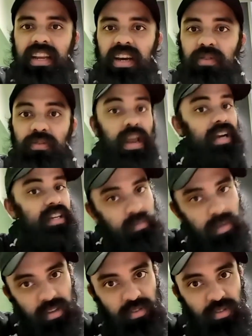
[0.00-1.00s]
we actually
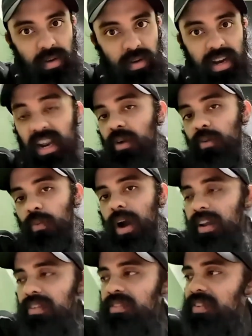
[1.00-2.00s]
met through my now
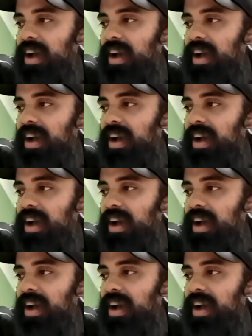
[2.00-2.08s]
wife,